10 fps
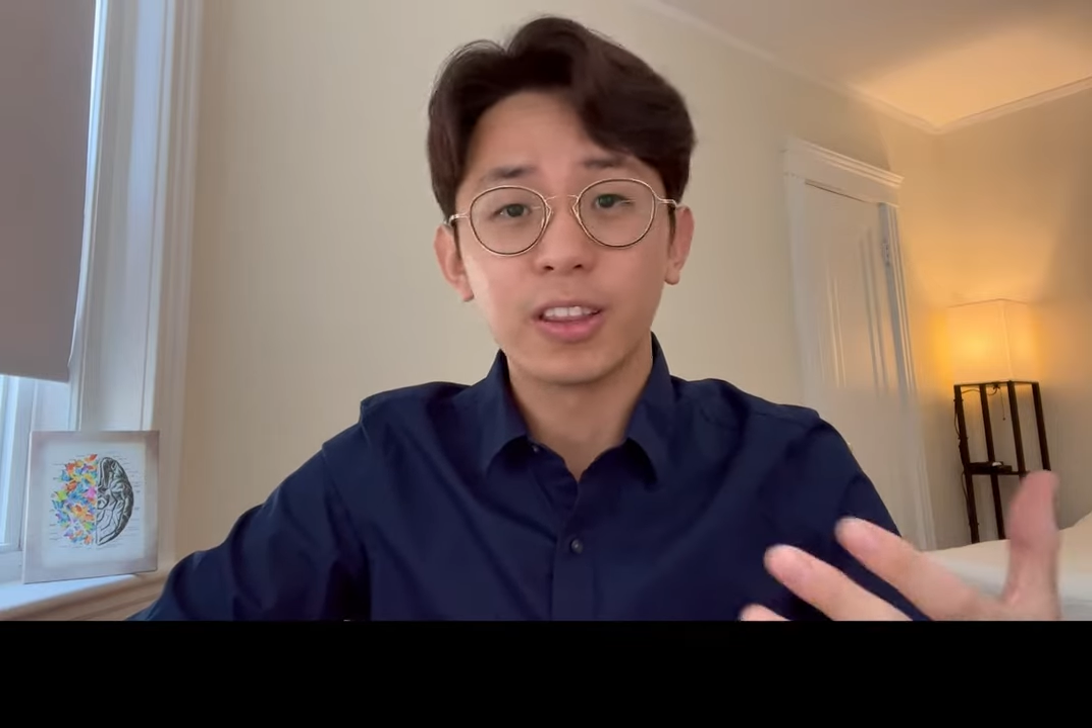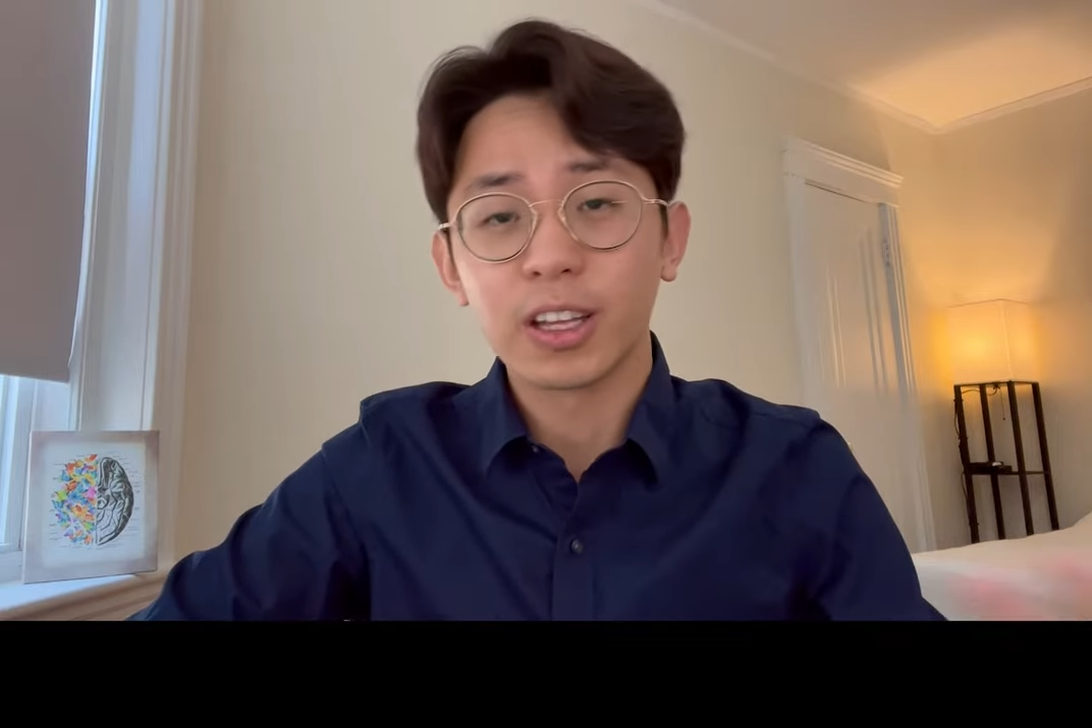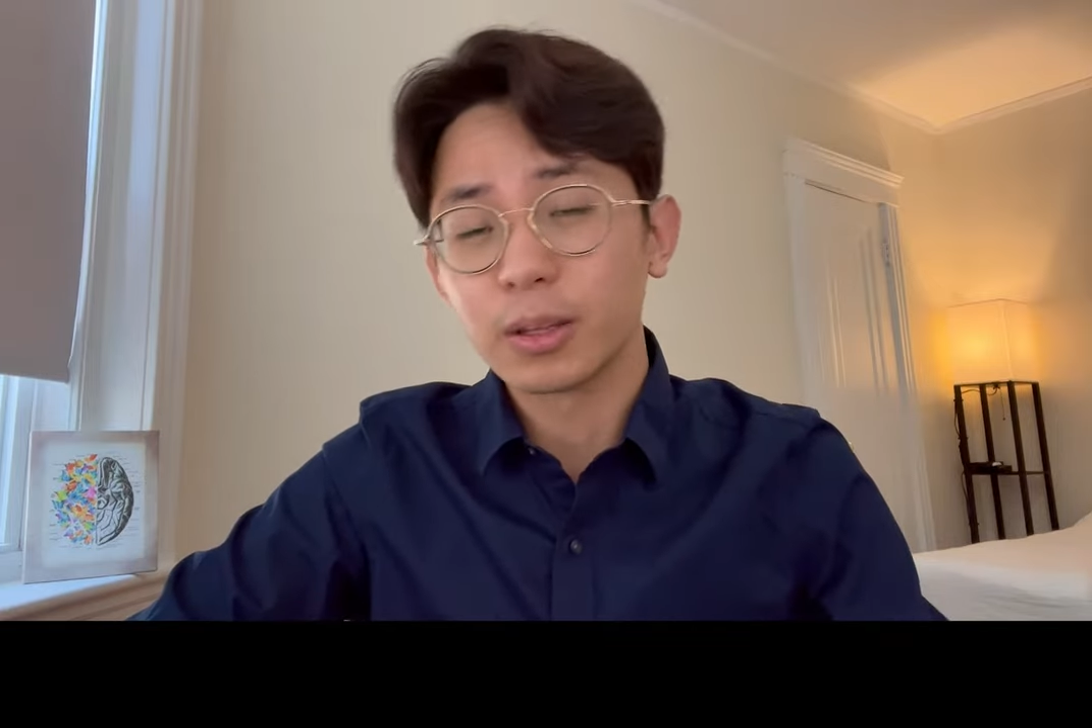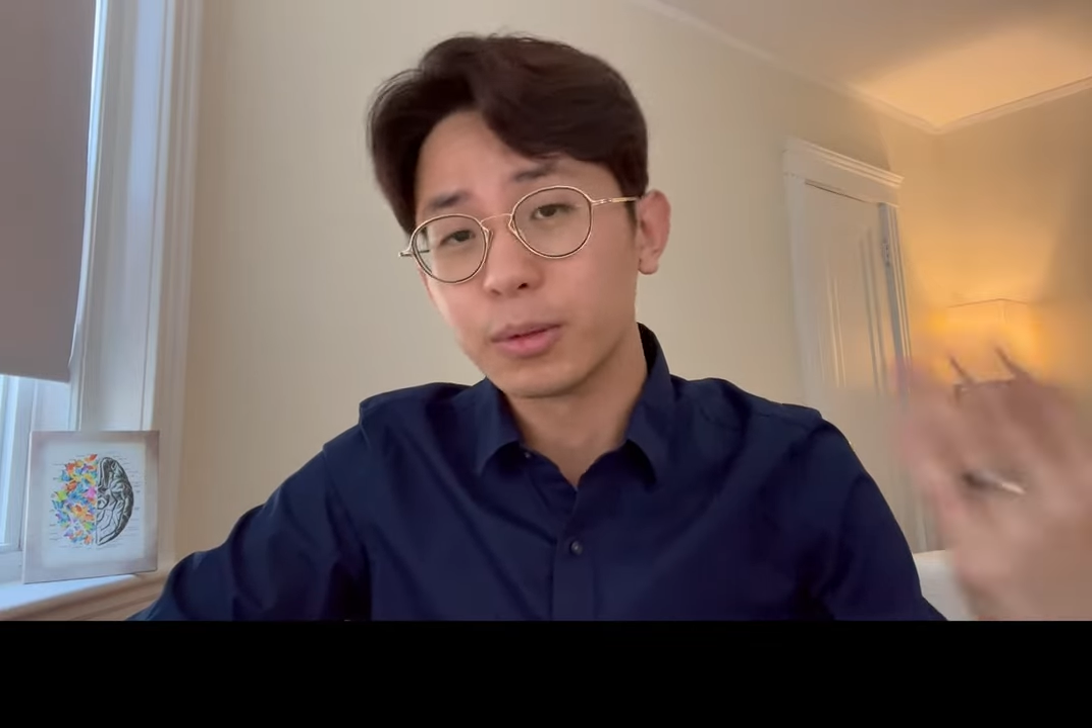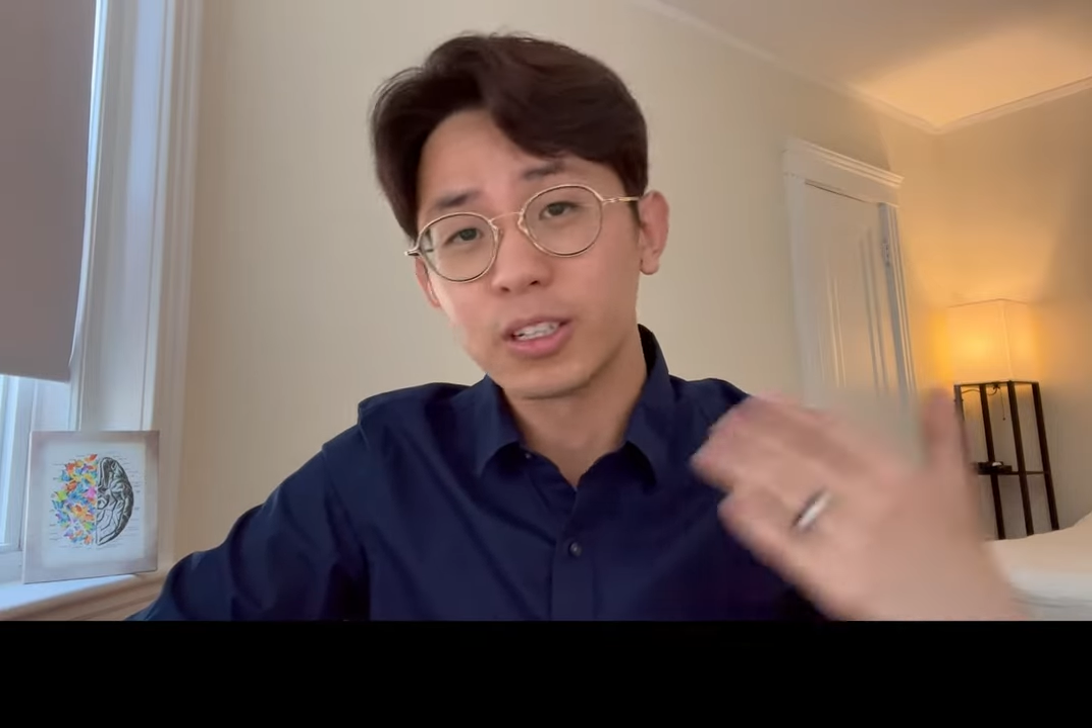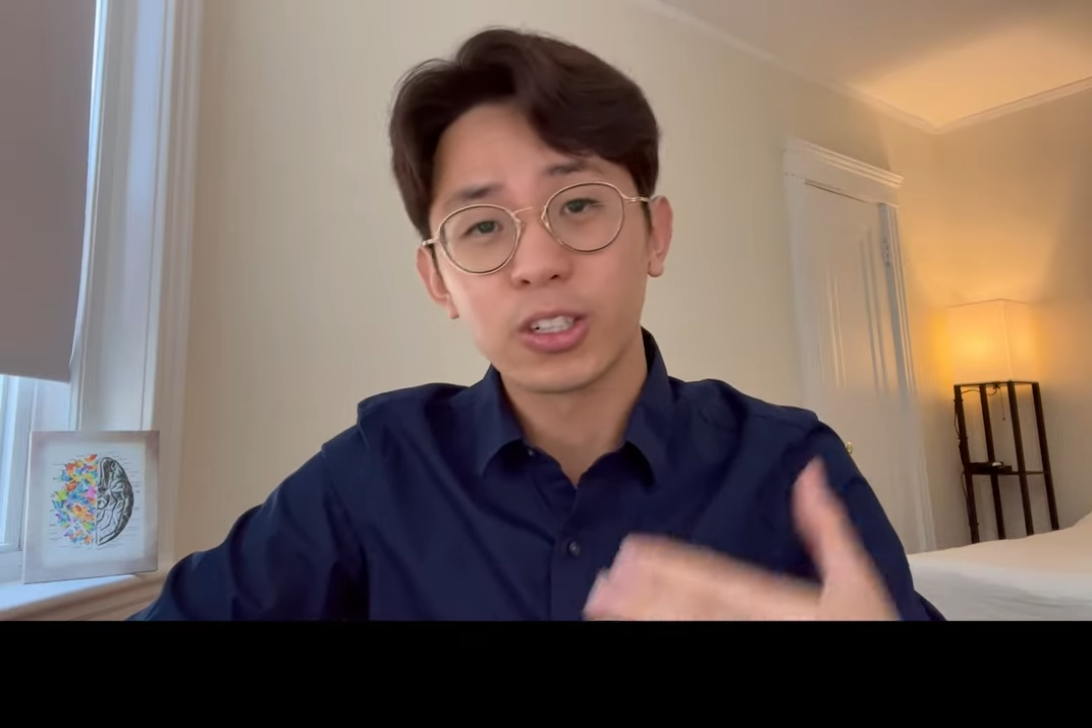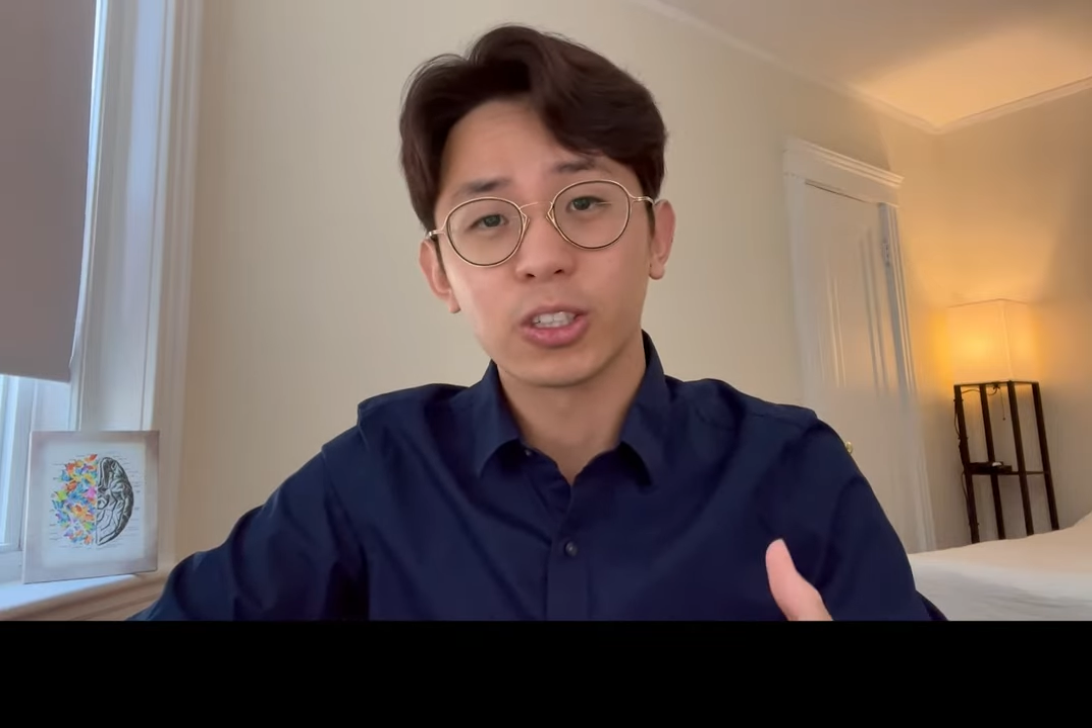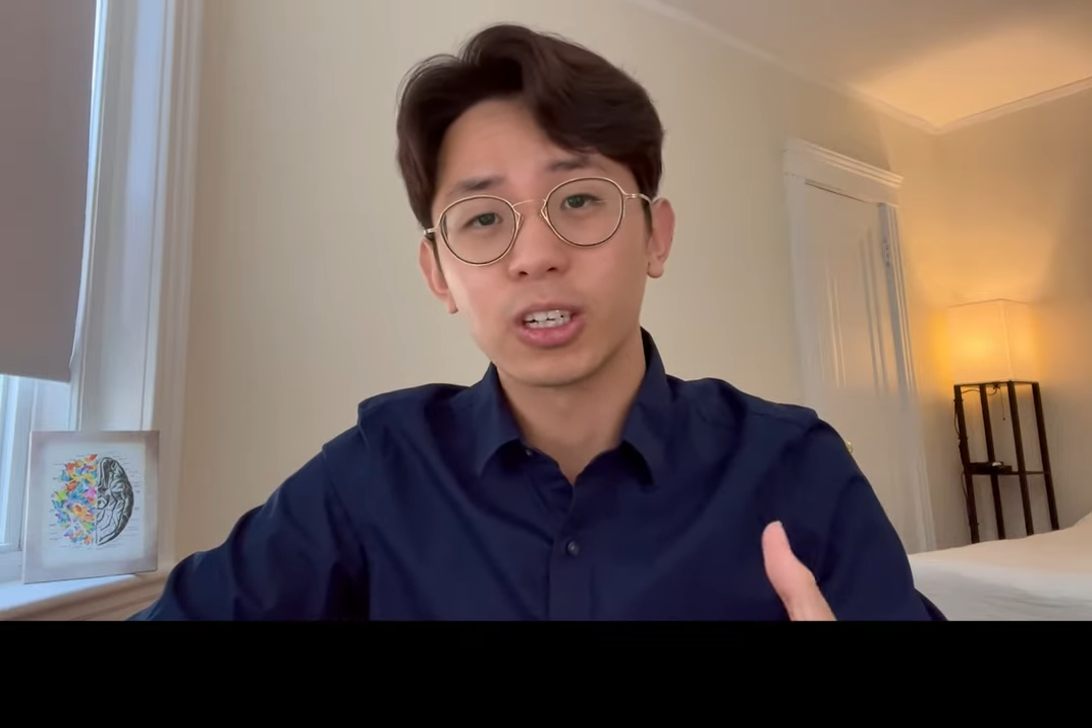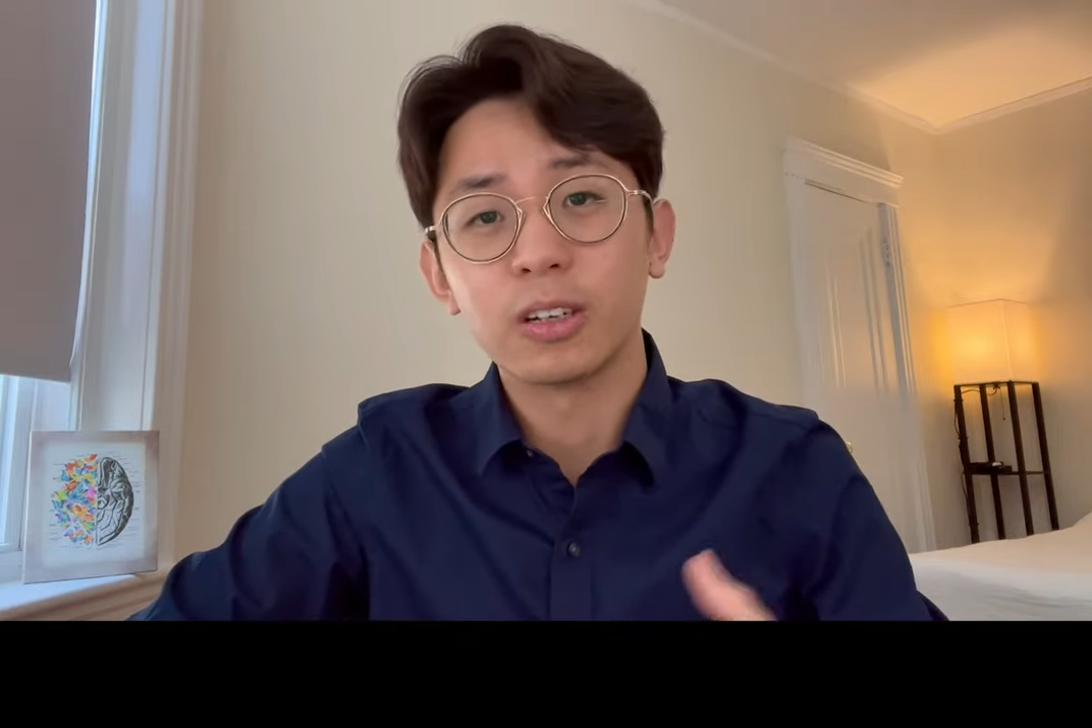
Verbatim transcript: that the position kind